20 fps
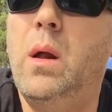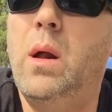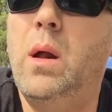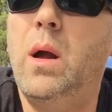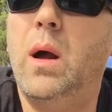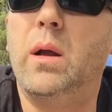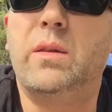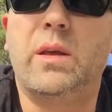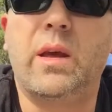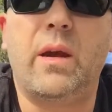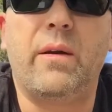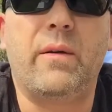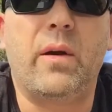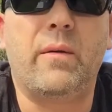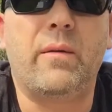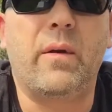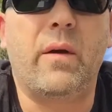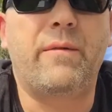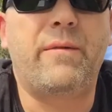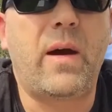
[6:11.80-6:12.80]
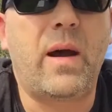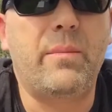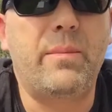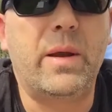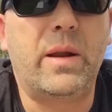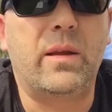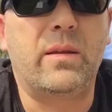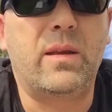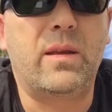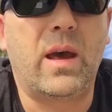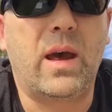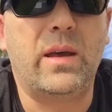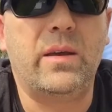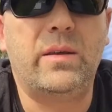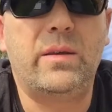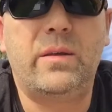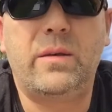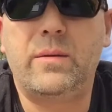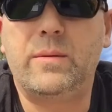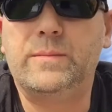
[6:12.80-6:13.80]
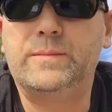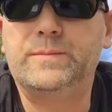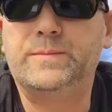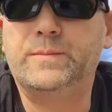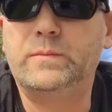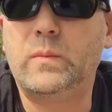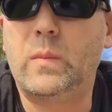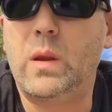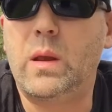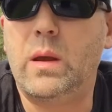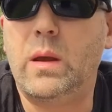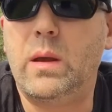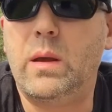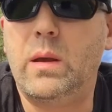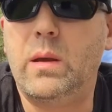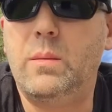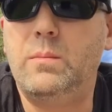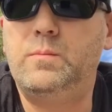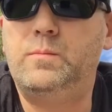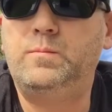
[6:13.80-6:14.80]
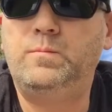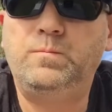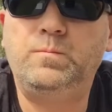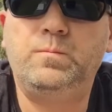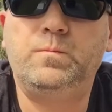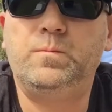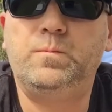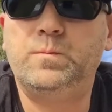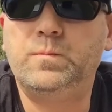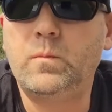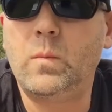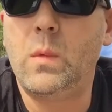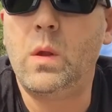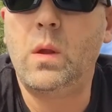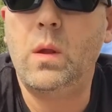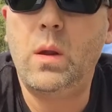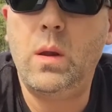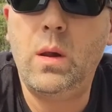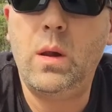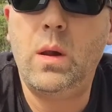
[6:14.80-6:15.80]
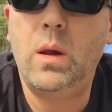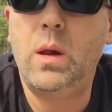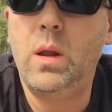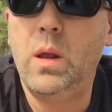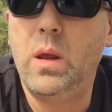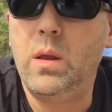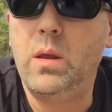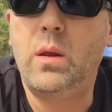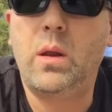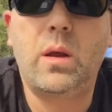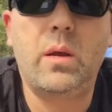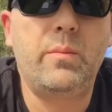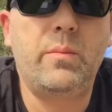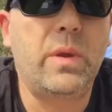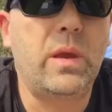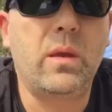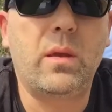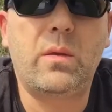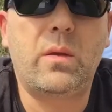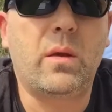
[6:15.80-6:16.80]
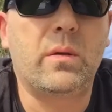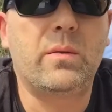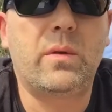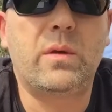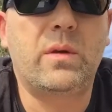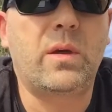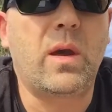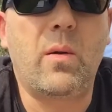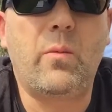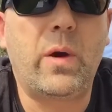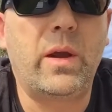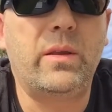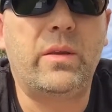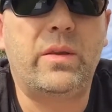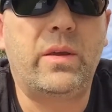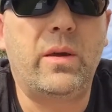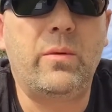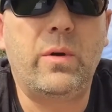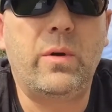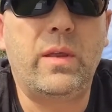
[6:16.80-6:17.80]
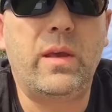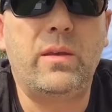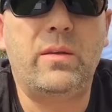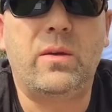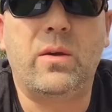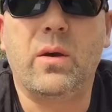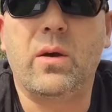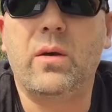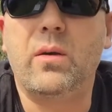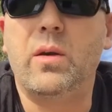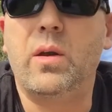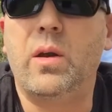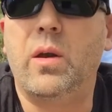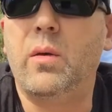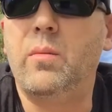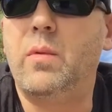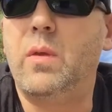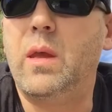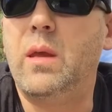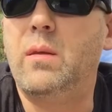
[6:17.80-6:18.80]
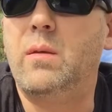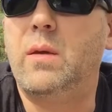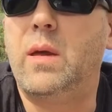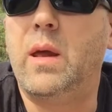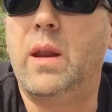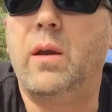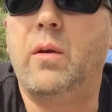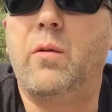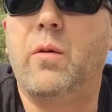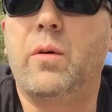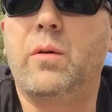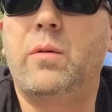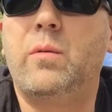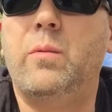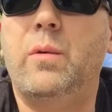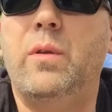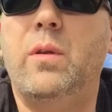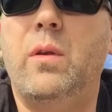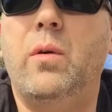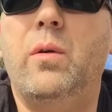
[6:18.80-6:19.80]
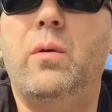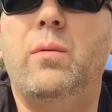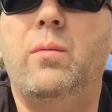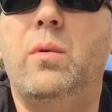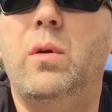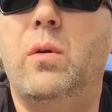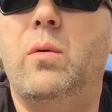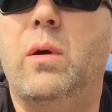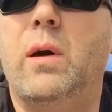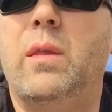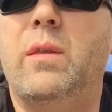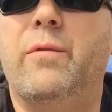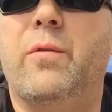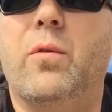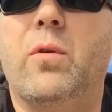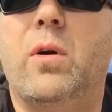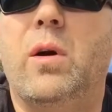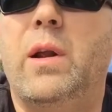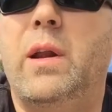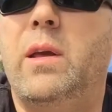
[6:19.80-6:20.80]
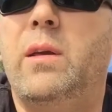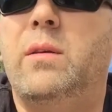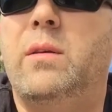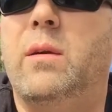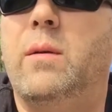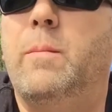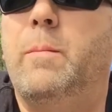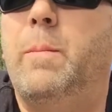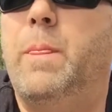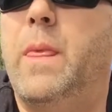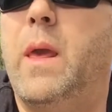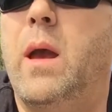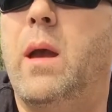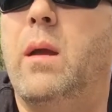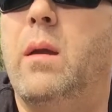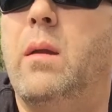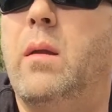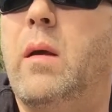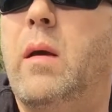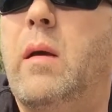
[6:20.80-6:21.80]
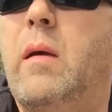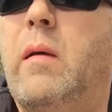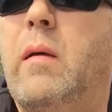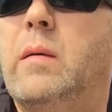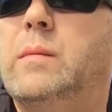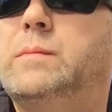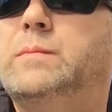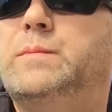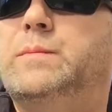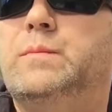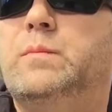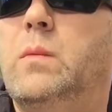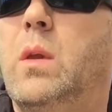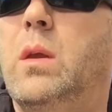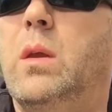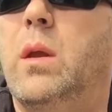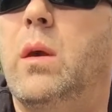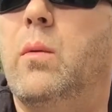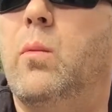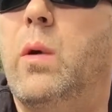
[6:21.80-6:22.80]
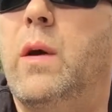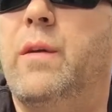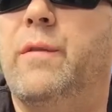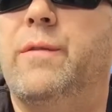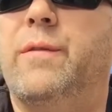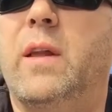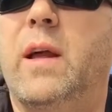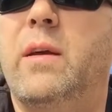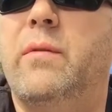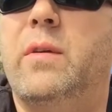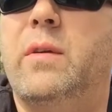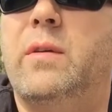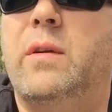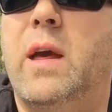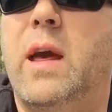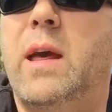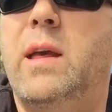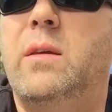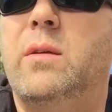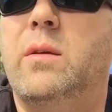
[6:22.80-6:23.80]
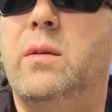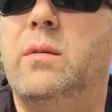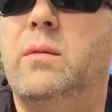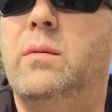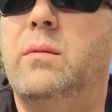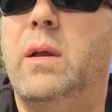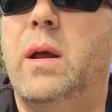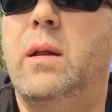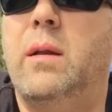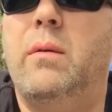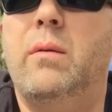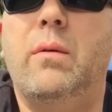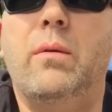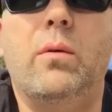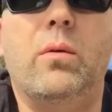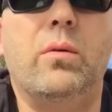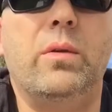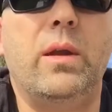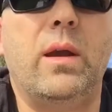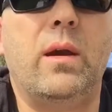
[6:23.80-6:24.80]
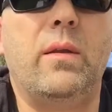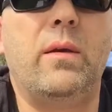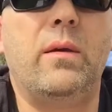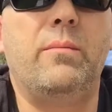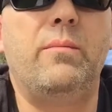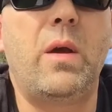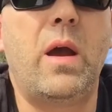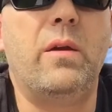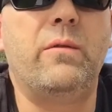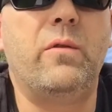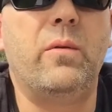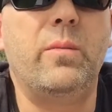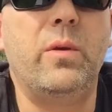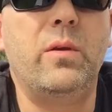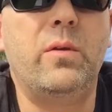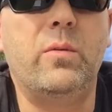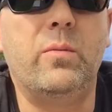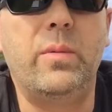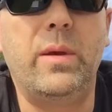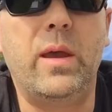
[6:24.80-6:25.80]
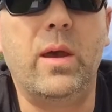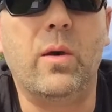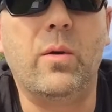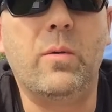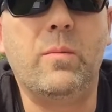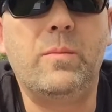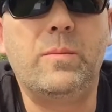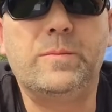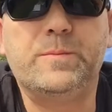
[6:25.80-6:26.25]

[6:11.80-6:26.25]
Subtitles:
I'd say a far better taste. You know, I just can't wait to see where these go. You know, these getting crossed with new other varieties, and you know, where the flavours, heats, and all the other attributes will be going.